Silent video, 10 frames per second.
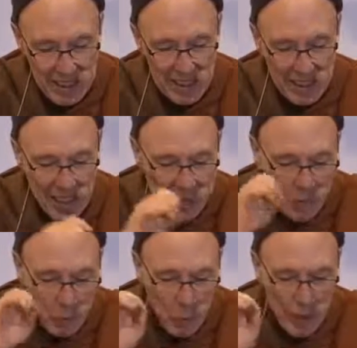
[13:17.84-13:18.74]

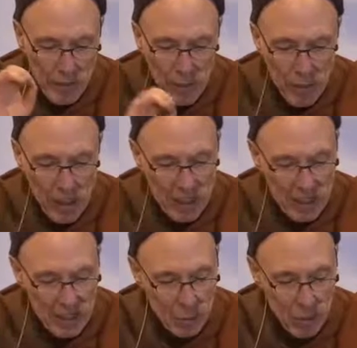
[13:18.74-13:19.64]
then one of the
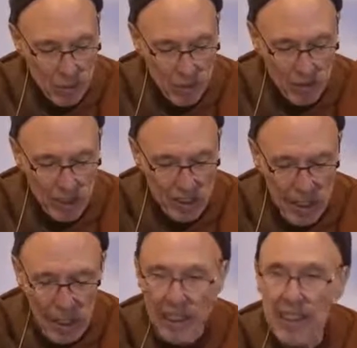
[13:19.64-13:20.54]
monks will
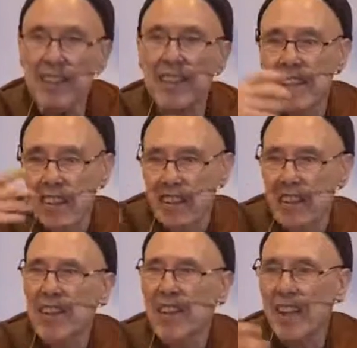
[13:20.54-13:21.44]
recite
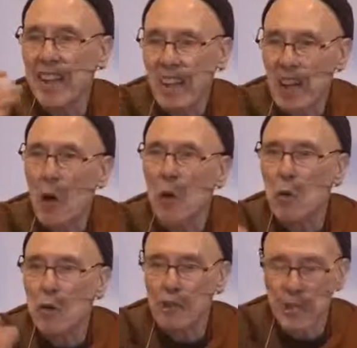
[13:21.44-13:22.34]
the
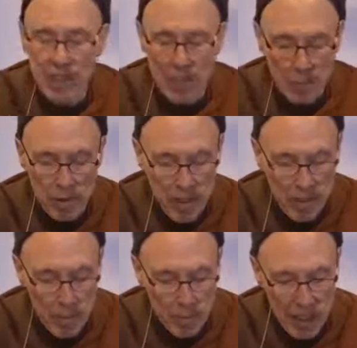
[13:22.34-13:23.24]
code of
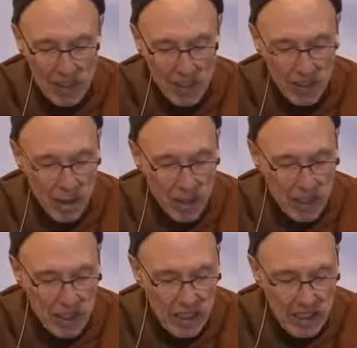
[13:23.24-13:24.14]
discipline, the
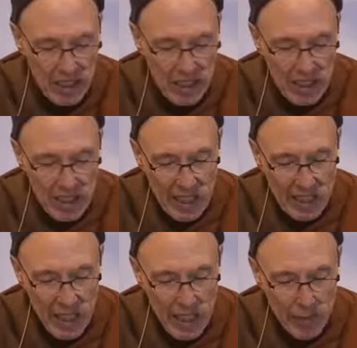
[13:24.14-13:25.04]
Patimokkha,
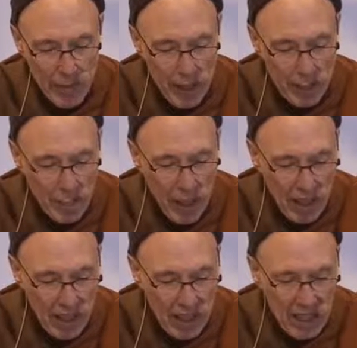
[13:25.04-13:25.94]
and then if a
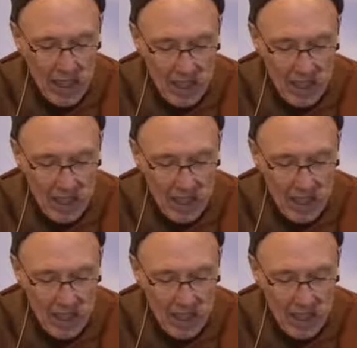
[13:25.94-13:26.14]
monk,